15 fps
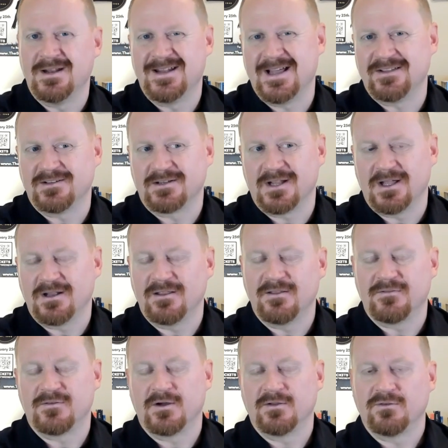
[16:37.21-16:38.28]
and designated
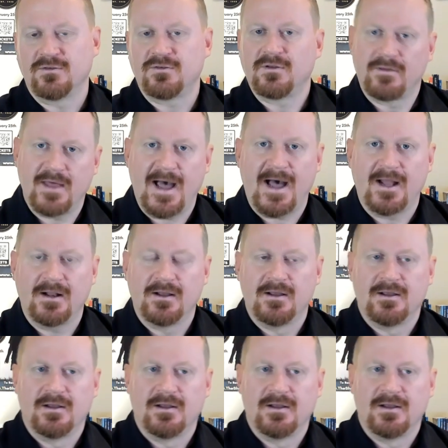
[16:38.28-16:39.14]
the funds to that.